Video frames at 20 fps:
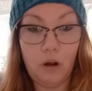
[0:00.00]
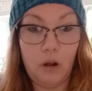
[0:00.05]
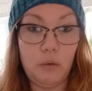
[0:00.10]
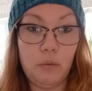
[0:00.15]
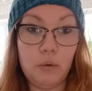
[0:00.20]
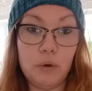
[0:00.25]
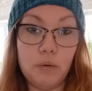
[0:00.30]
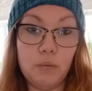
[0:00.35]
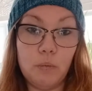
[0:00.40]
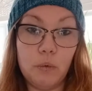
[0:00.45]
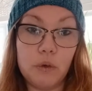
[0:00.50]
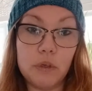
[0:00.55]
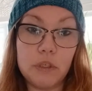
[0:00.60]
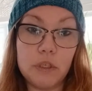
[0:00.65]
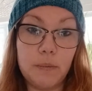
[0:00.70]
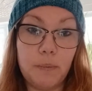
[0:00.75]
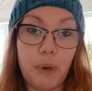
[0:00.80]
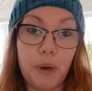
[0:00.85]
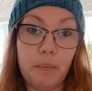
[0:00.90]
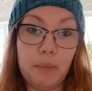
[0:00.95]
wouldn't
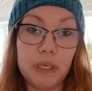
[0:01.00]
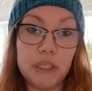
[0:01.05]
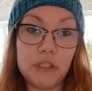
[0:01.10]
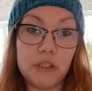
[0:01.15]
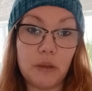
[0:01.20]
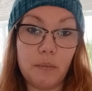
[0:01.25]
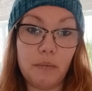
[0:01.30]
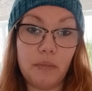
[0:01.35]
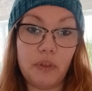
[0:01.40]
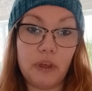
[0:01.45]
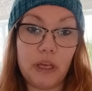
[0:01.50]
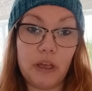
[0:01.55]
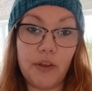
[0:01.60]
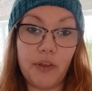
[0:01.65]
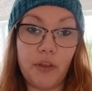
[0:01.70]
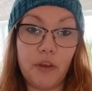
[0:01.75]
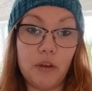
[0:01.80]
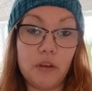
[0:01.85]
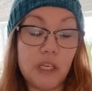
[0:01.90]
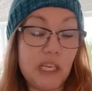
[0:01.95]
want to publish something
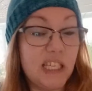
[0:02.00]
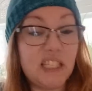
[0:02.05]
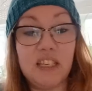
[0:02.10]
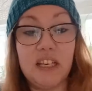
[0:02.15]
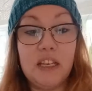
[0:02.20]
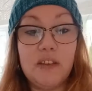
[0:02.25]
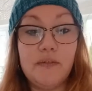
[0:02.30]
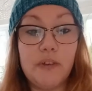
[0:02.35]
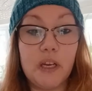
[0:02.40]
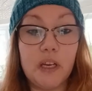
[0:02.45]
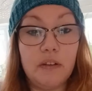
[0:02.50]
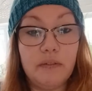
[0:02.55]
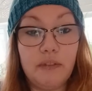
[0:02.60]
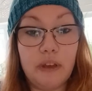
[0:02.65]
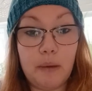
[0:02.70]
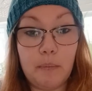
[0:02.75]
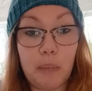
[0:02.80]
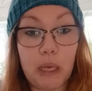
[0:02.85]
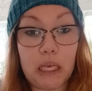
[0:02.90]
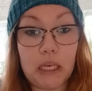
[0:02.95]
that isn't even going to
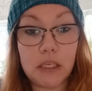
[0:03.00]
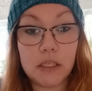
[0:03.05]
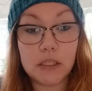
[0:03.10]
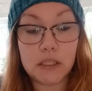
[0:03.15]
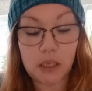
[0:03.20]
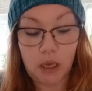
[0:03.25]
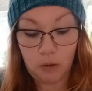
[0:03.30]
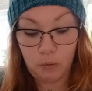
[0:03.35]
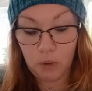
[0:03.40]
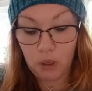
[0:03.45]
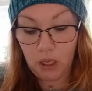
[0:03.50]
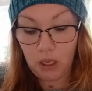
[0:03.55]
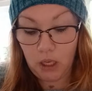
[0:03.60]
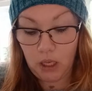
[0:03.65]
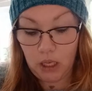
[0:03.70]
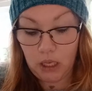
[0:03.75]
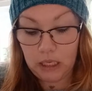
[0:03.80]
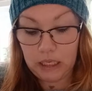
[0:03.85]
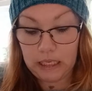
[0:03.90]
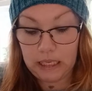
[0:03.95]
fit me. So
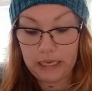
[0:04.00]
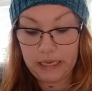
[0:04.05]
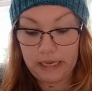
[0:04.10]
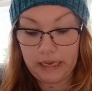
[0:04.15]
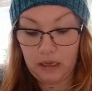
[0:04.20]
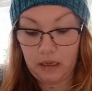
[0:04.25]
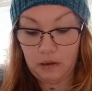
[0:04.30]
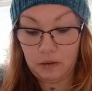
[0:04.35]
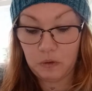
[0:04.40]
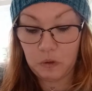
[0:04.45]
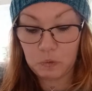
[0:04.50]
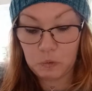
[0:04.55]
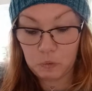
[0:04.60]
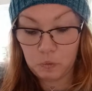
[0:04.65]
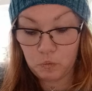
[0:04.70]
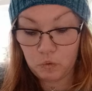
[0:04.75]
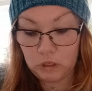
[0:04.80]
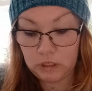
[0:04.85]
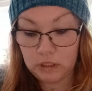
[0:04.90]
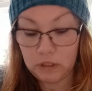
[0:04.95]
yeah,
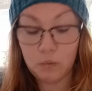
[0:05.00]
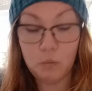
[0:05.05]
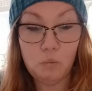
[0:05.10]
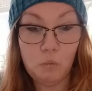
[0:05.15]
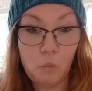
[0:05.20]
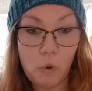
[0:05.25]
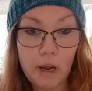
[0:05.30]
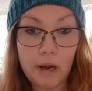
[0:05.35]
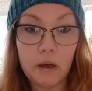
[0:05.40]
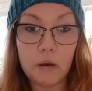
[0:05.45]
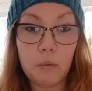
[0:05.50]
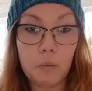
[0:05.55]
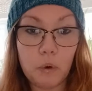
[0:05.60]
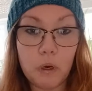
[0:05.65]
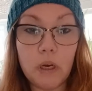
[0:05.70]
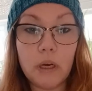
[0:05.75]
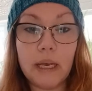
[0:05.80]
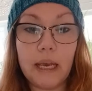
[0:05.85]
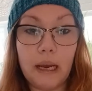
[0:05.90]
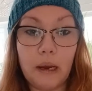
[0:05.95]
as and when I
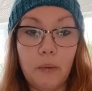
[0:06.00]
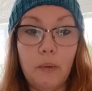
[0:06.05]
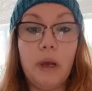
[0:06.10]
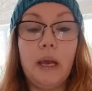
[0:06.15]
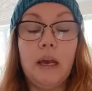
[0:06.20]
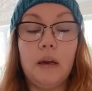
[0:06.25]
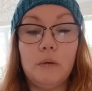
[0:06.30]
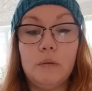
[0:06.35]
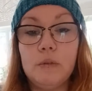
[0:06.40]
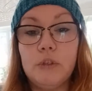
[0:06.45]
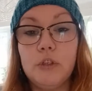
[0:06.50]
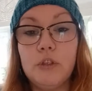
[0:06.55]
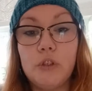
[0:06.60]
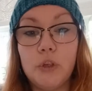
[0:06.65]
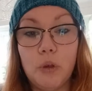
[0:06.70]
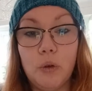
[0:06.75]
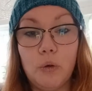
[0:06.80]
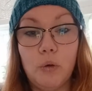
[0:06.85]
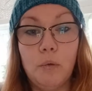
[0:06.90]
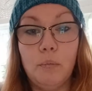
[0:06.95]
work out how to
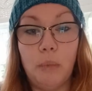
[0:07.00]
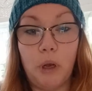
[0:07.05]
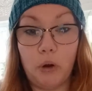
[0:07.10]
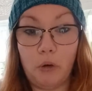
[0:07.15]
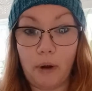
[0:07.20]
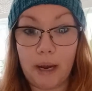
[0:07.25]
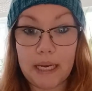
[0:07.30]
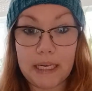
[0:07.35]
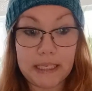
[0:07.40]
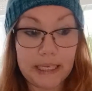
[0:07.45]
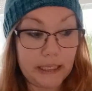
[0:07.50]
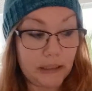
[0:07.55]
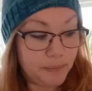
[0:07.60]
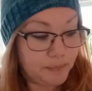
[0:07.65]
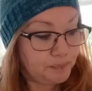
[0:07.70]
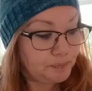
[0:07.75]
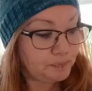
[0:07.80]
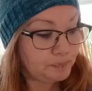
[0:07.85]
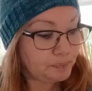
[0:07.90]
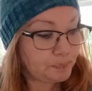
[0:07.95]
do my
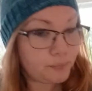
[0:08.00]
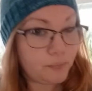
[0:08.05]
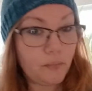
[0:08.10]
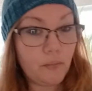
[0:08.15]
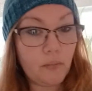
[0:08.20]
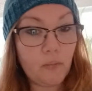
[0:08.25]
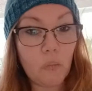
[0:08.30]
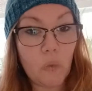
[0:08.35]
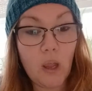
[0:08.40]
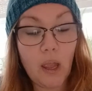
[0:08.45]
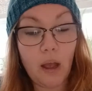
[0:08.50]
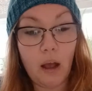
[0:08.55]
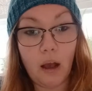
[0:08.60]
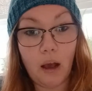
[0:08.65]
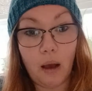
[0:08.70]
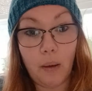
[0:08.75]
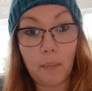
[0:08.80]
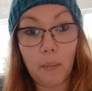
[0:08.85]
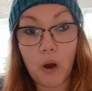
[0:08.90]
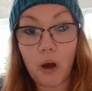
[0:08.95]
grading,
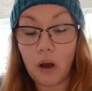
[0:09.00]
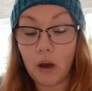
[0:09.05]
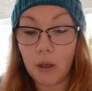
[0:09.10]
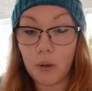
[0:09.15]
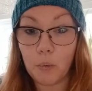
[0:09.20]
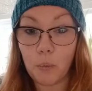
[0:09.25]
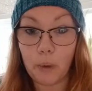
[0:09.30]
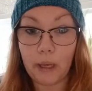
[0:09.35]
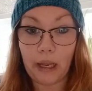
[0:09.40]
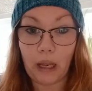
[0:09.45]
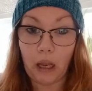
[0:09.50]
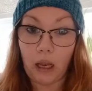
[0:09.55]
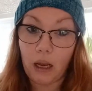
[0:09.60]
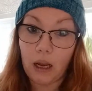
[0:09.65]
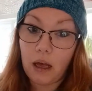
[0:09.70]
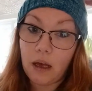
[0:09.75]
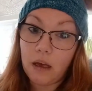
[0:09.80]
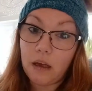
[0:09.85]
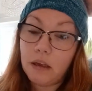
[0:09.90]
I will